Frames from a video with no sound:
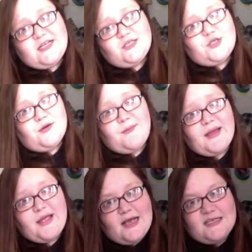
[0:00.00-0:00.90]
of true in
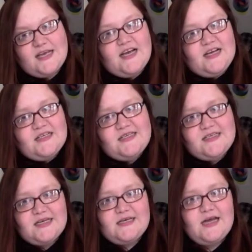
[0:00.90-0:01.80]
my case, I guess.
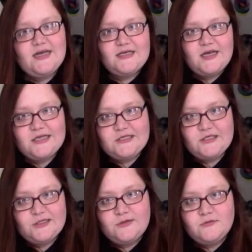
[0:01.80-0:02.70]
I
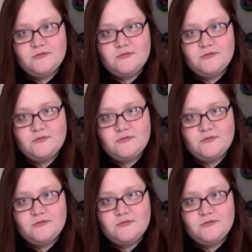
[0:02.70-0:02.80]
do.